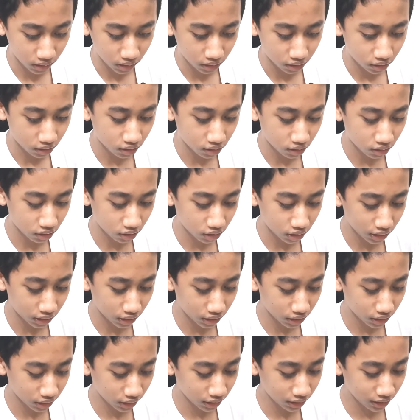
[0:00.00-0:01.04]
Or
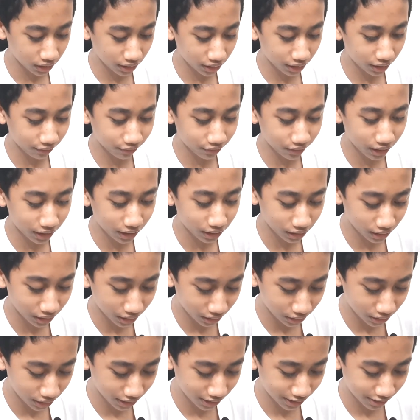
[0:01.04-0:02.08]
alternatively, I'll
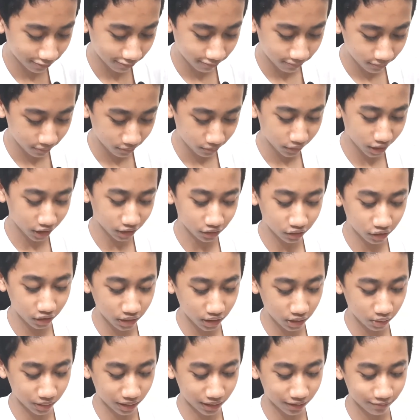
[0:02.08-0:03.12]
just cut on
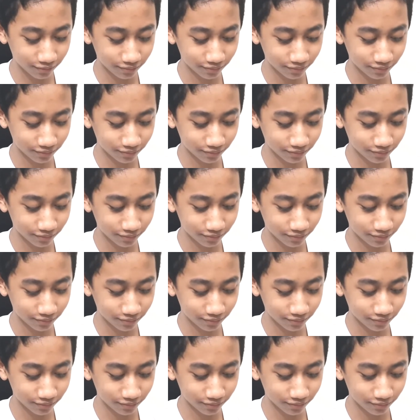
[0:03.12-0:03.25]
this one.